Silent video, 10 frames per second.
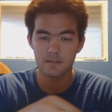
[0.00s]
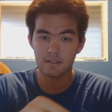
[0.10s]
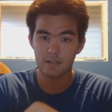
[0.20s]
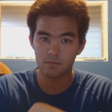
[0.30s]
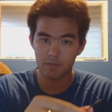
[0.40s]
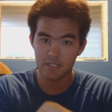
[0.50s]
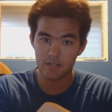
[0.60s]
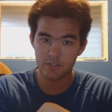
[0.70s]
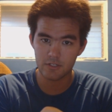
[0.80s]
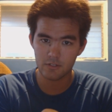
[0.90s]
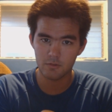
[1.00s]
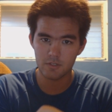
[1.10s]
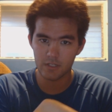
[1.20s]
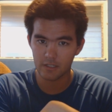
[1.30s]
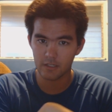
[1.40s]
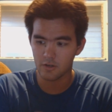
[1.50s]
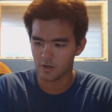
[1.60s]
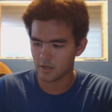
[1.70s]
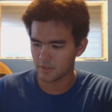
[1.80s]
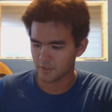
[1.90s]
retention screw is going to get
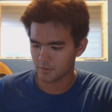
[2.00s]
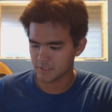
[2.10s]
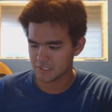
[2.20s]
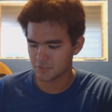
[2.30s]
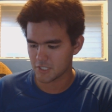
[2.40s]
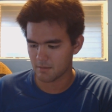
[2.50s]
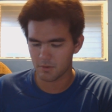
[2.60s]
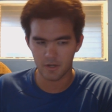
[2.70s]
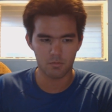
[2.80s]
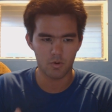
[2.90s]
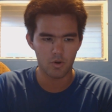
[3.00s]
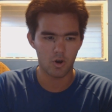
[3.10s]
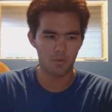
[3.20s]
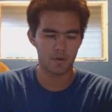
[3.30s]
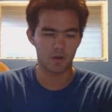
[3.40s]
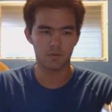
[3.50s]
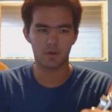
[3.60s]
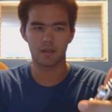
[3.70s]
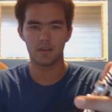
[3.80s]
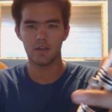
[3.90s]
caught on the crystal chamber and it won't open all the
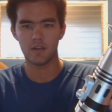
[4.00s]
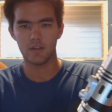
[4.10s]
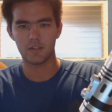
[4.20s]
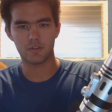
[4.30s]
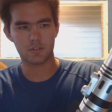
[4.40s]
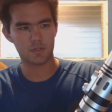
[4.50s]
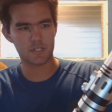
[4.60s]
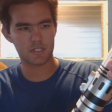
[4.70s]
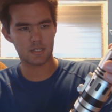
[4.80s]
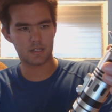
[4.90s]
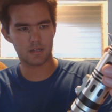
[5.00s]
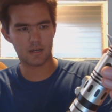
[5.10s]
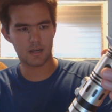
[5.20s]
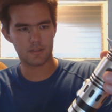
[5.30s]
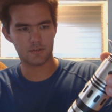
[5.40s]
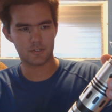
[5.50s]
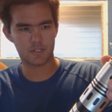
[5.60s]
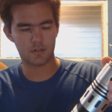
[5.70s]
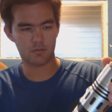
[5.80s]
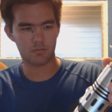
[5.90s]
way. You twist it either
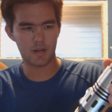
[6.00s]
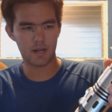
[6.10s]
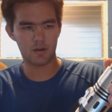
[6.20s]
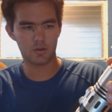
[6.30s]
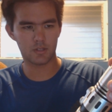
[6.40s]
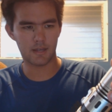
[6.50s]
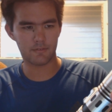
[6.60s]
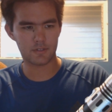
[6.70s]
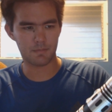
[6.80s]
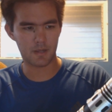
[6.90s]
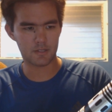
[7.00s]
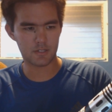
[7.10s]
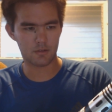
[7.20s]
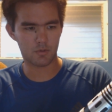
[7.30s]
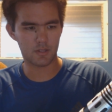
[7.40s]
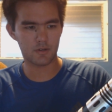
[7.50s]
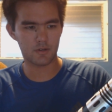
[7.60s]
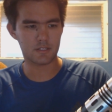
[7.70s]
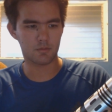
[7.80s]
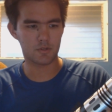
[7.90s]
to your right or left, depends on whether it
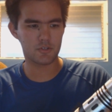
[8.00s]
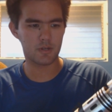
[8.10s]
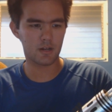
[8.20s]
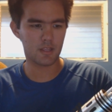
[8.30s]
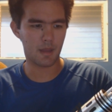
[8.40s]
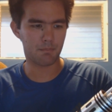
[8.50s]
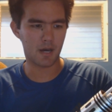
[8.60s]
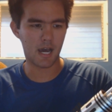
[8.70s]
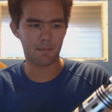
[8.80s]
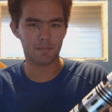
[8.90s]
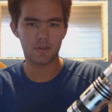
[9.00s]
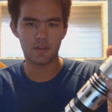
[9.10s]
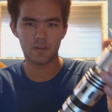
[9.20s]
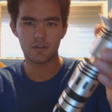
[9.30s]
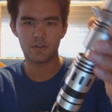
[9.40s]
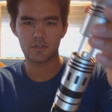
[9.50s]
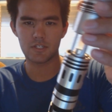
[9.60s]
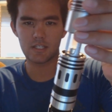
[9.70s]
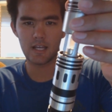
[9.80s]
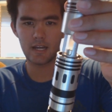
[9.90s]
is, and once you hear that pop, you
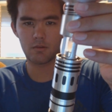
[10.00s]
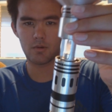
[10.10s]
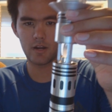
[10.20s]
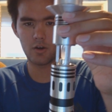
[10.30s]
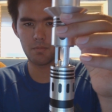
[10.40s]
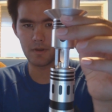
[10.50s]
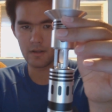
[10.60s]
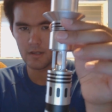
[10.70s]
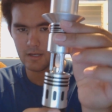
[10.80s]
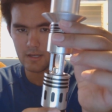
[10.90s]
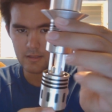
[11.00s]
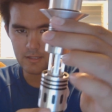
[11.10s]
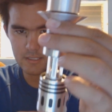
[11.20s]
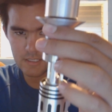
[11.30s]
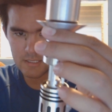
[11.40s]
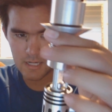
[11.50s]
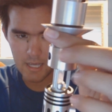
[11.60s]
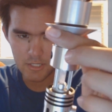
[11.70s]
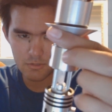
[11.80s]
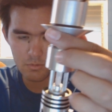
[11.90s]
slide it right open. This is an
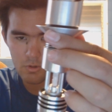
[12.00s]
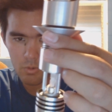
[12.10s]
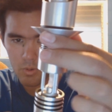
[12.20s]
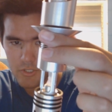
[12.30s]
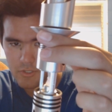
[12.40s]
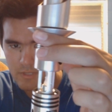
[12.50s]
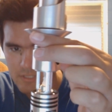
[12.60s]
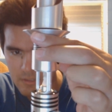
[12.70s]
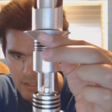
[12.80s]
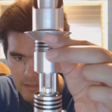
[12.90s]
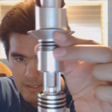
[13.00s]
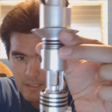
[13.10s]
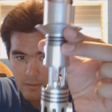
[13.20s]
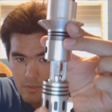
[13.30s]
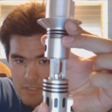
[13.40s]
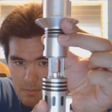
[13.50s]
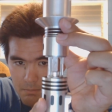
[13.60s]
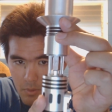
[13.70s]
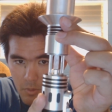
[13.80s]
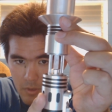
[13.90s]
actual quartz crystal. I think it was
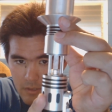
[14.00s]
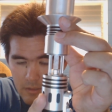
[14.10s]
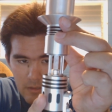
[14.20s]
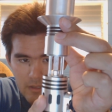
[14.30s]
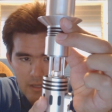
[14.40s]
imported,